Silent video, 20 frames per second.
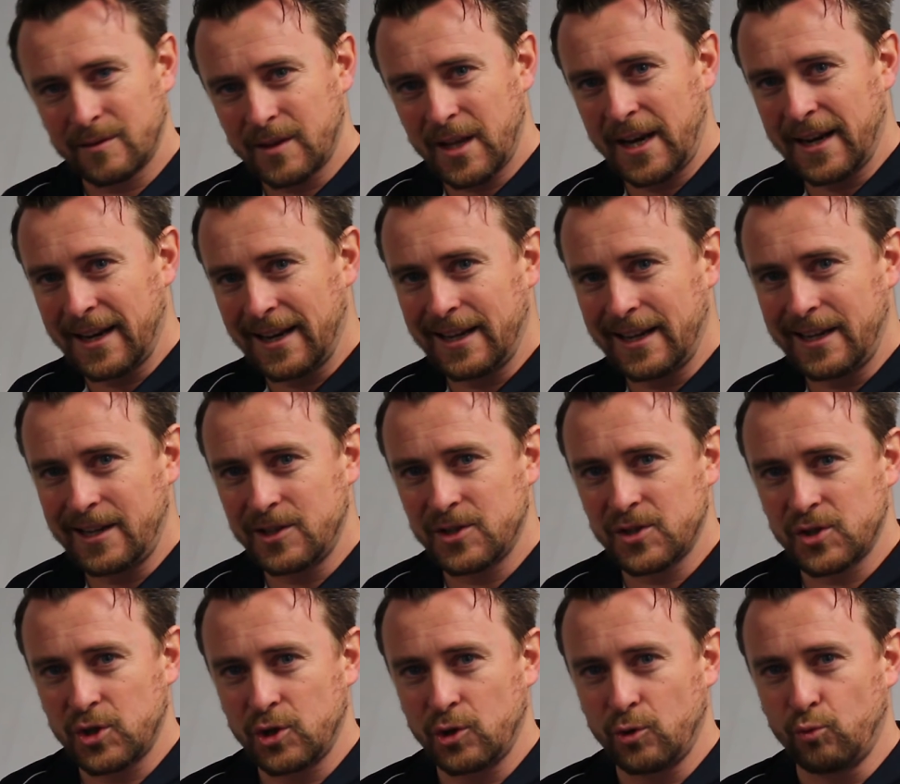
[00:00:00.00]
it leads
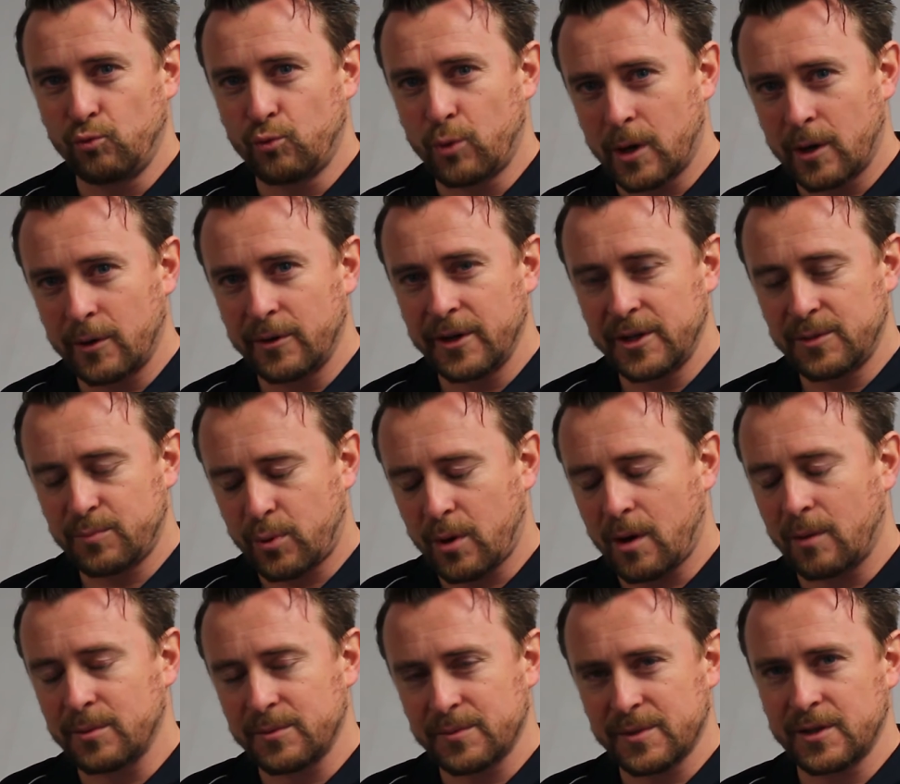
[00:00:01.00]
to worries,
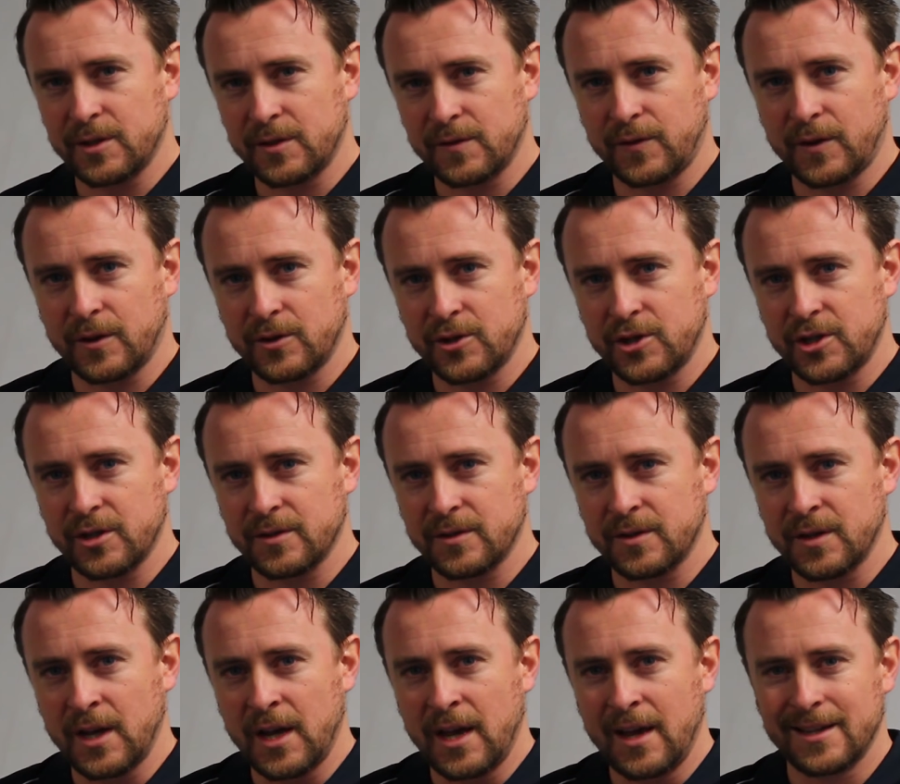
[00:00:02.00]
problems, and
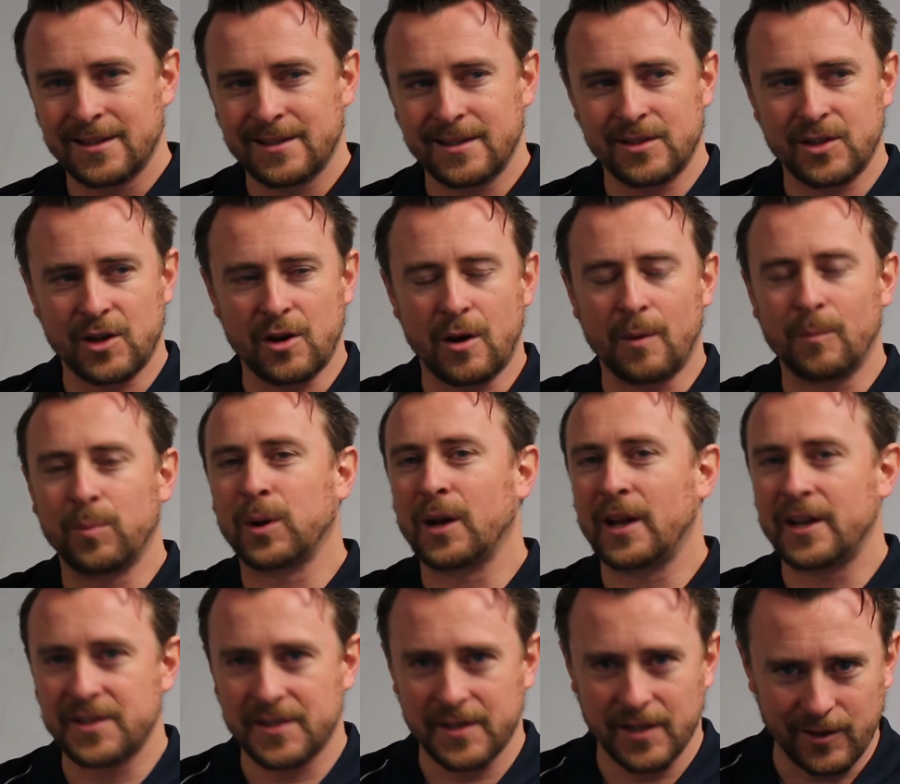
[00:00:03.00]
dysfunctions. It's this
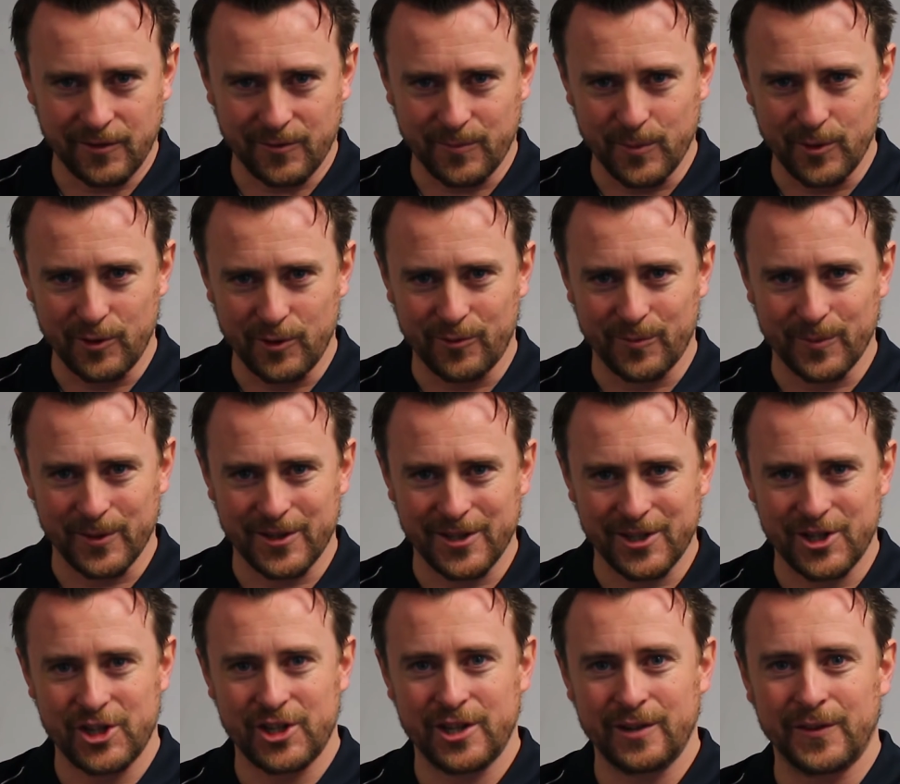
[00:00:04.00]
complexity of movement, this
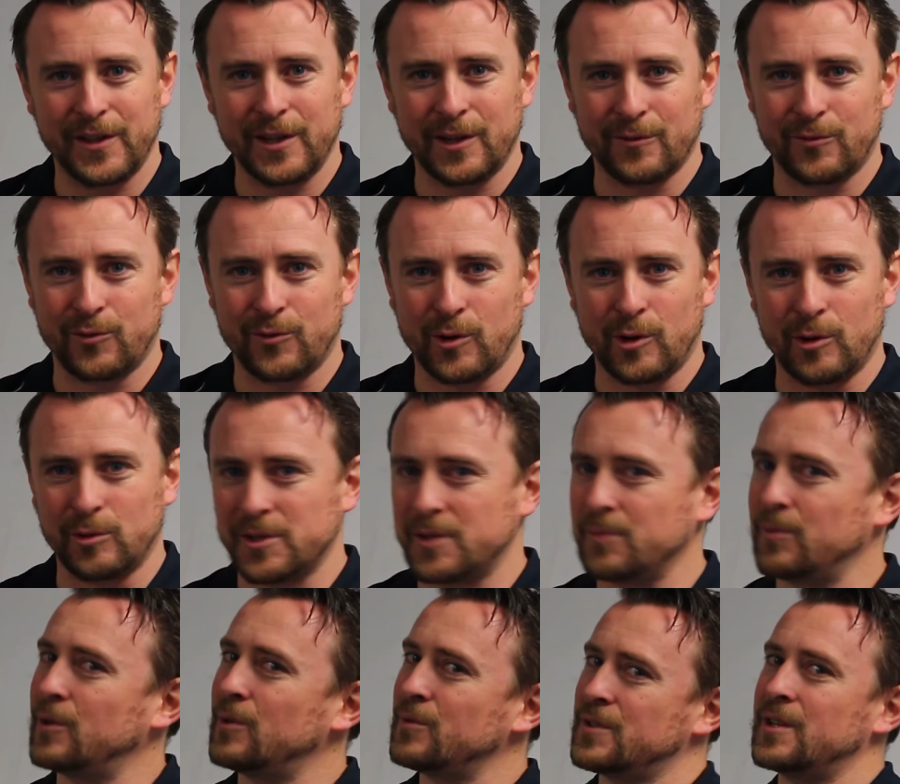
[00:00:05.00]
shifting of roles that
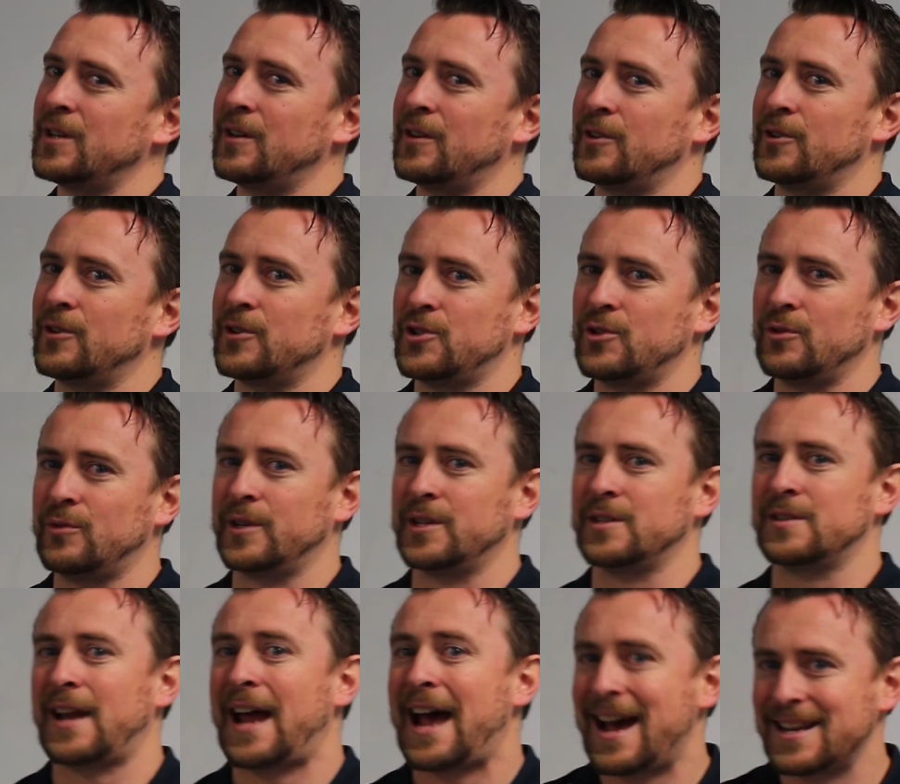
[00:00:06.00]
we don't see in other
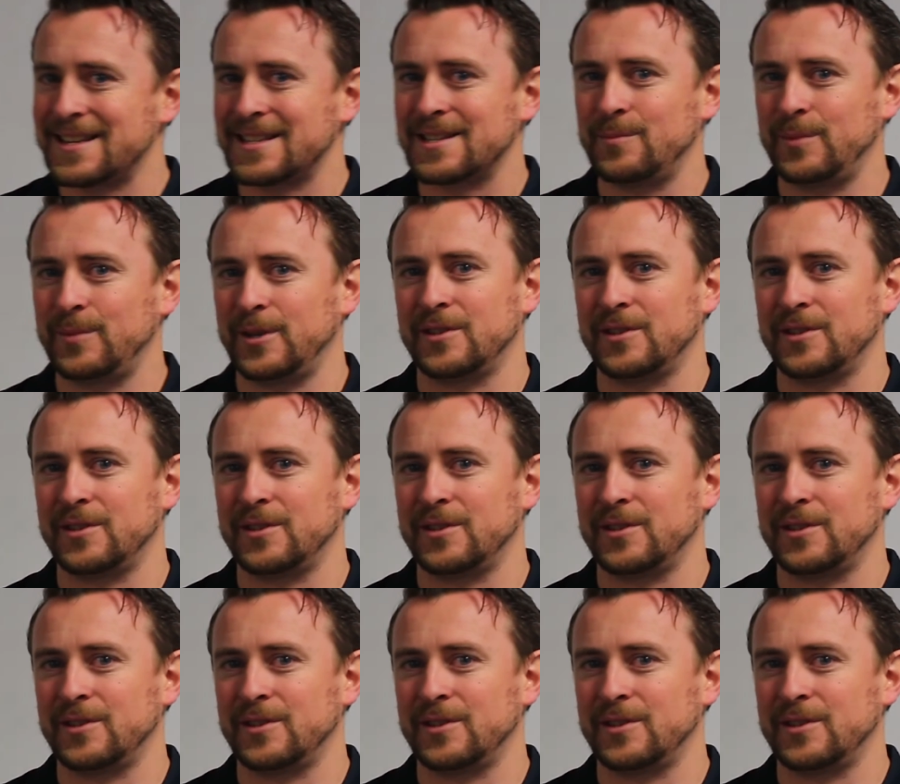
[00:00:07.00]
joints. It has to be